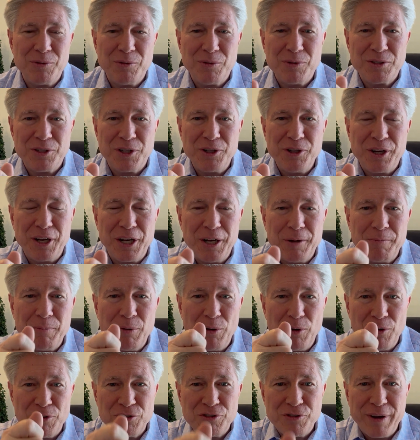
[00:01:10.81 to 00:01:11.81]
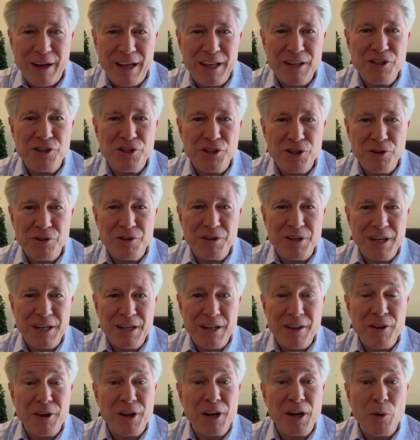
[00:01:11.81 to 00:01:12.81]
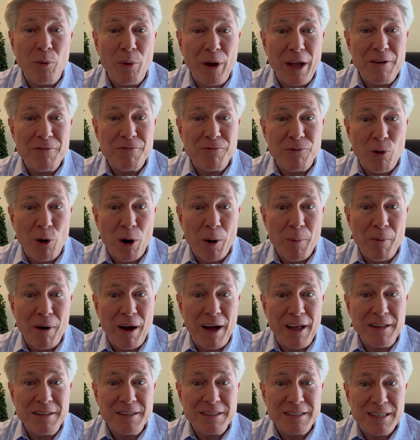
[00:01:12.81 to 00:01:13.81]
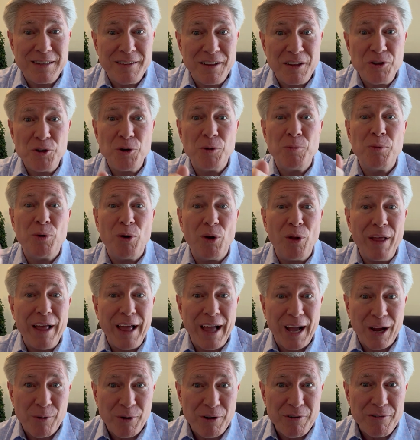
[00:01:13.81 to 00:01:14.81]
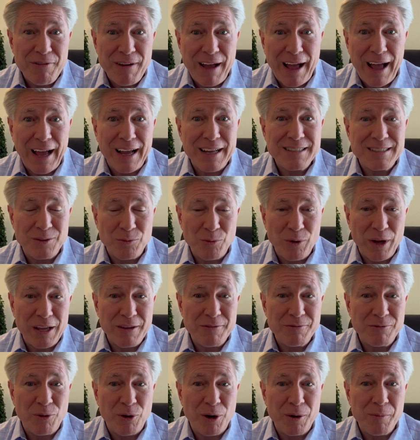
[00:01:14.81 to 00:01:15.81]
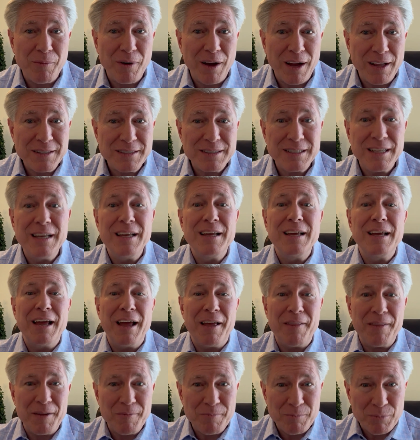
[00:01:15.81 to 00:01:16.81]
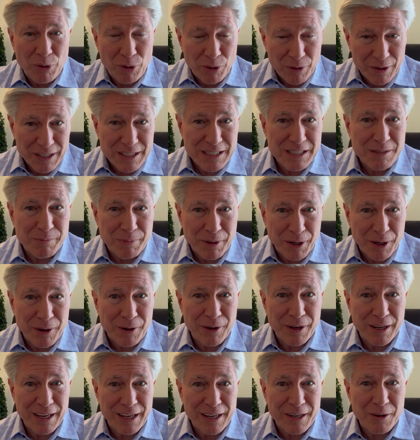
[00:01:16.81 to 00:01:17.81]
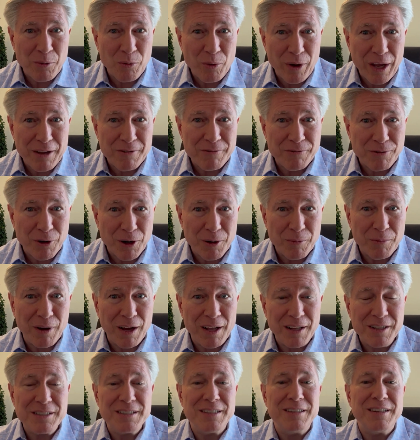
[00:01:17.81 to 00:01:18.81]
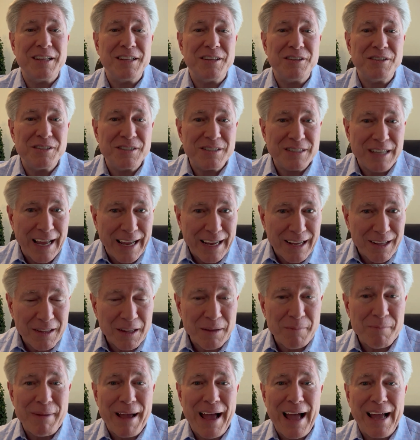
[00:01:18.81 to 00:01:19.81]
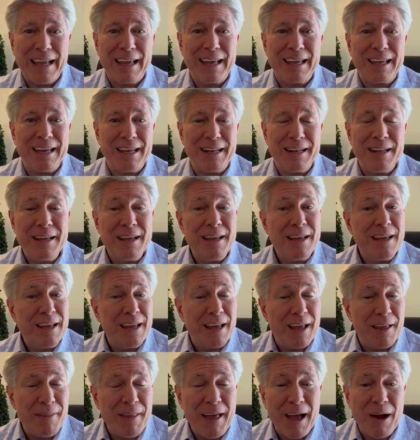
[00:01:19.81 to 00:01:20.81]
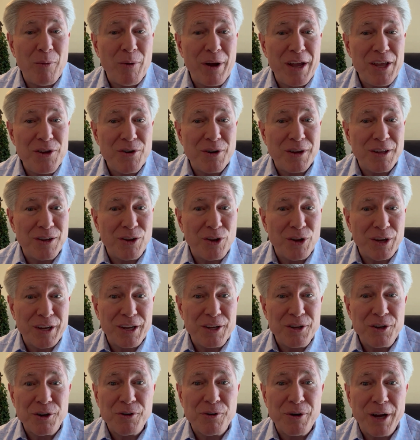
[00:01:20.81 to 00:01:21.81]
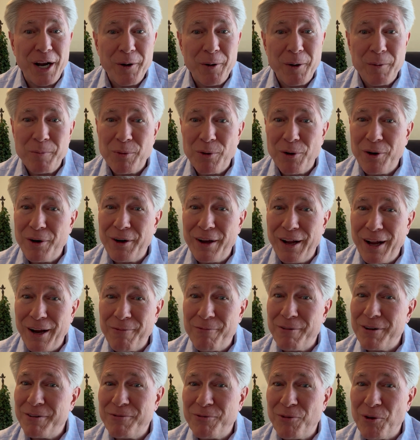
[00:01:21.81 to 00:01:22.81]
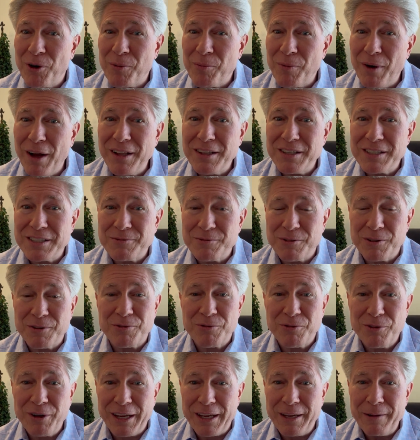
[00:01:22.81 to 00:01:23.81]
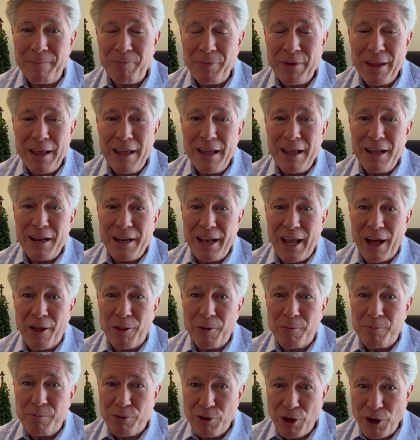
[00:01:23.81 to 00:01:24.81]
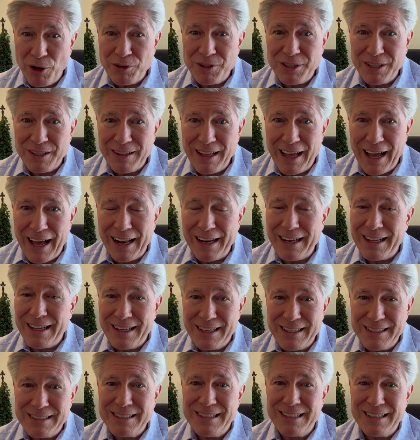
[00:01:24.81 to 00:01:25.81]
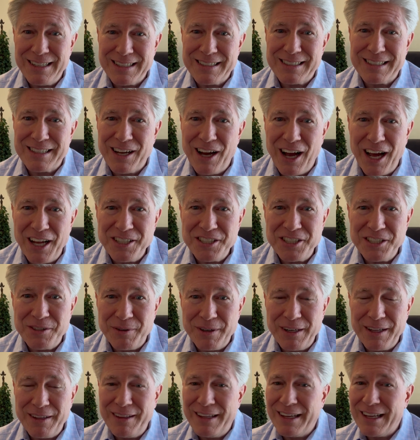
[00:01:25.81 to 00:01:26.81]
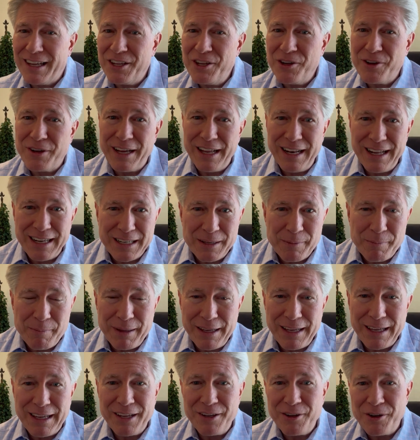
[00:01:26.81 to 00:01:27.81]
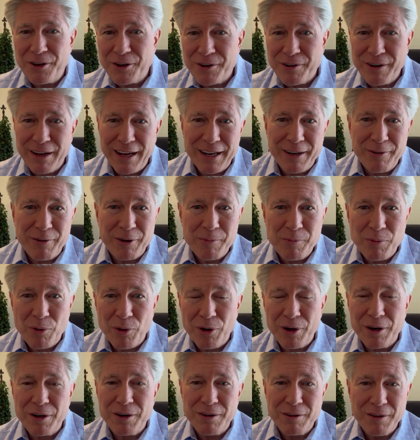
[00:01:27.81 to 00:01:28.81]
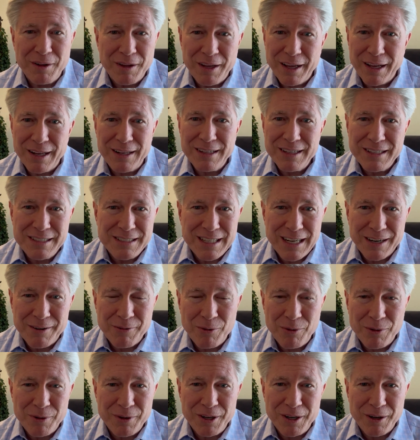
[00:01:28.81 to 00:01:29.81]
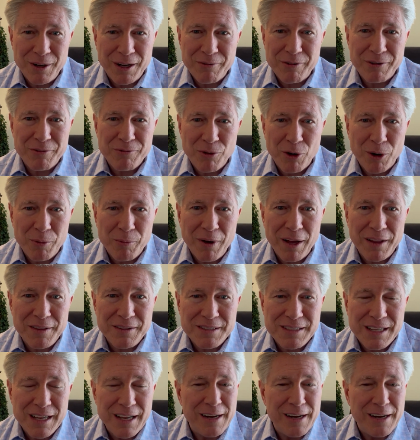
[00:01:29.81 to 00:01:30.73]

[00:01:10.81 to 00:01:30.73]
So you're going to pull TransUnion and you're going to wait four months, and then you'll pull Equifax and wait four months, and then pull Experian and wait four months, and then cycle it back again. And that way you can look at your credit report every four months for free. Now the pro to that is it doesn't cost you anything and you're getting to peek at your credit report at least at, you know every four months.